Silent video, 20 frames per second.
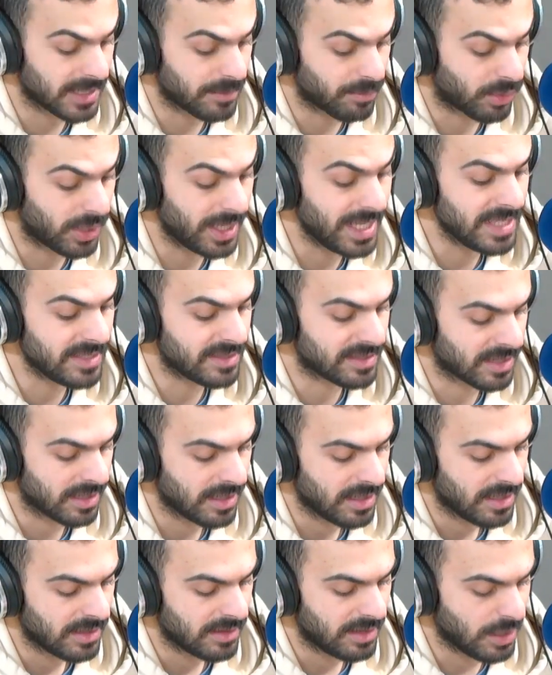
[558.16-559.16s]
uh, praised
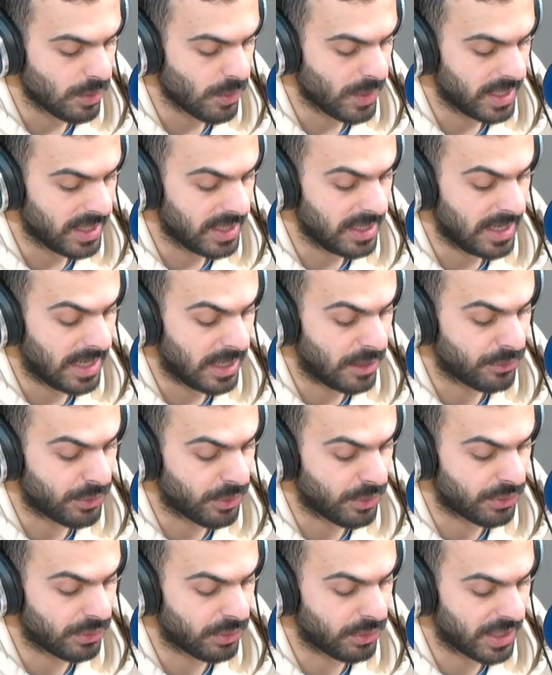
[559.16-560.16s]
the UAE
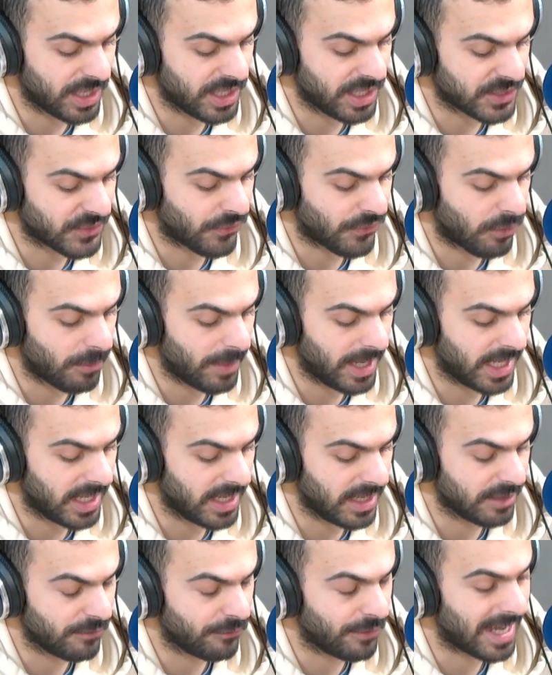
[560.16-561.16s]
health authorities for
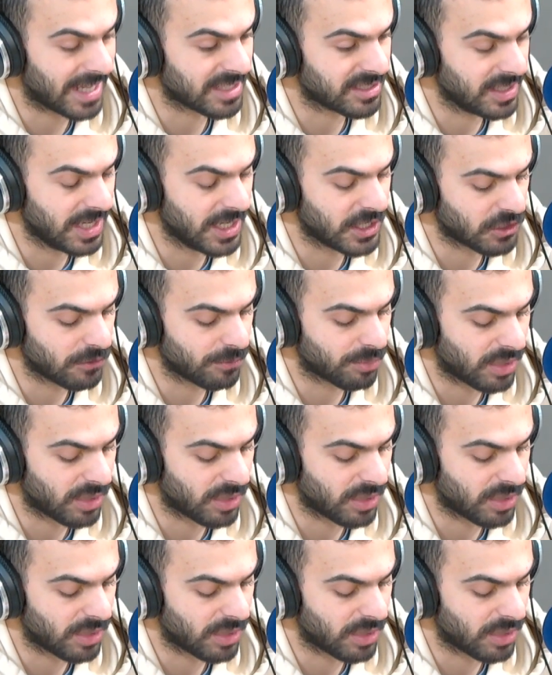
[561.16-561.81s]
making the vaccination